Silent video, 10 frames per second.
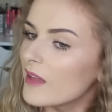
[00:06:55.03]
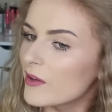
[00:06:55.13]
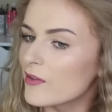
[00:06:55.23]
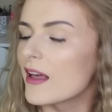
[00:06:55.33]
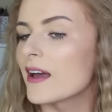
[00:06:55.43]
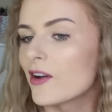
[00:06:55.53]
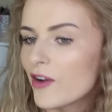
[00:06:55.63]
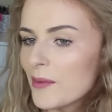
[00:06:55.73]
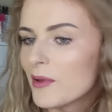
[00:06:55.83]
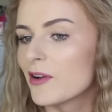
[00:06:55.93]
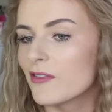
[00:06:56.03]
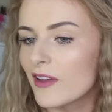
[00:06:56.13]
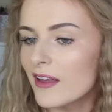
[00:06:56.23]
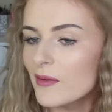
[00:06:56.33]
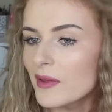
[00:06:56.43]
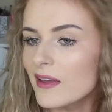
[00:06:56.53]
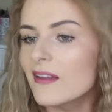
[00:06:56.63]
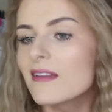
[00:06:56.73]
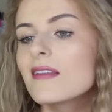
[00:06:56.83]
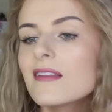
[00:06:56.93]
I use like a crap load of it
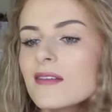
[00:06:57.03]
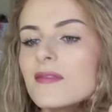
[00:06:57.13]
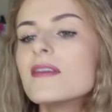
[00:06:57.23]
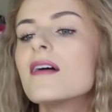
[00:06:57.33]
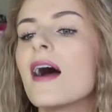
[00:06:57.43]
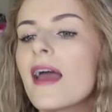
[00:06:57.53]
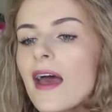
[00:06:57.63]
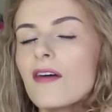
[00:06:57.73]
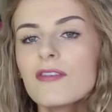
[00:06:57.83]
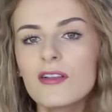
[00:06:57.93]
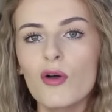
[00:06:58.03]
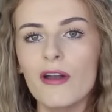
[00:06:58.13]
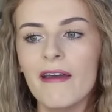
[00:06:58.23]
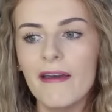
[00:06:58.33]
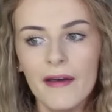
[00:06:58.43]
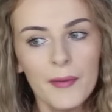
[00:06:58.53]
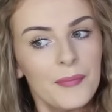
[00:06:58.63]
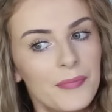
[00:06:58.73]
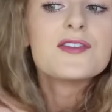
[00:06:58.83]
because I have a lot of hair.